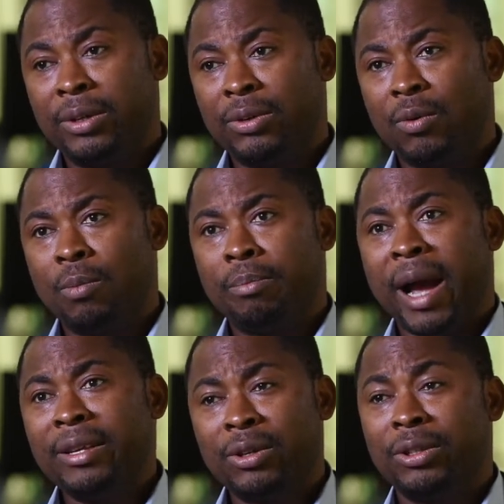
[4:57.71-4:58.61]
So
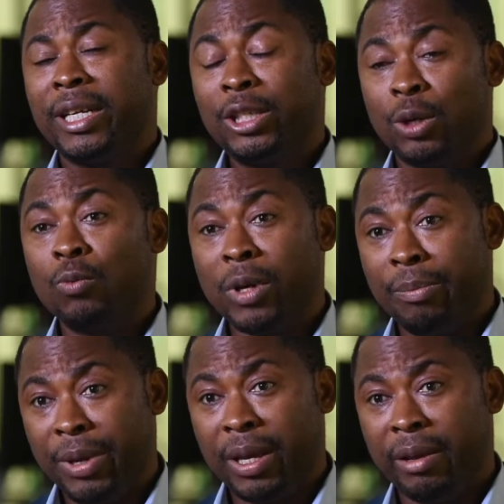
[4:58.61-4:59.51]
my suggestion will
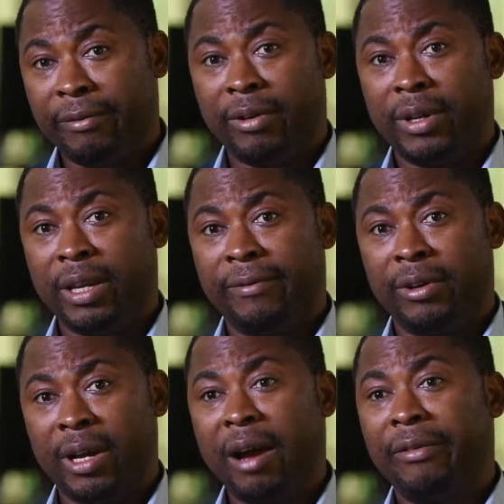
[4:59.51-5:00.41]
be for
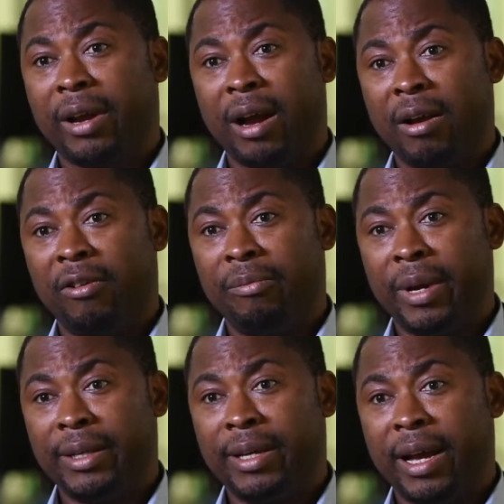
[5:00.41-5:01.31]
the African
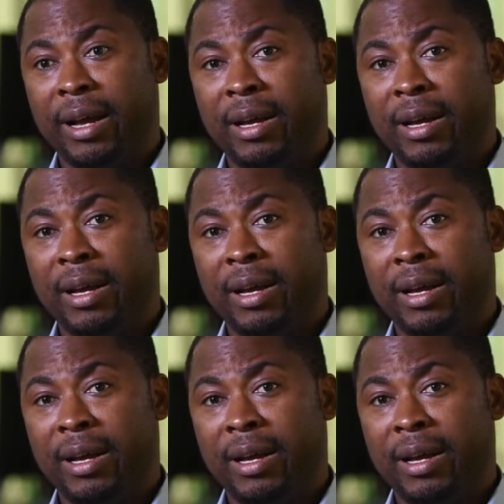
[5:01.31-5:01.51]
government,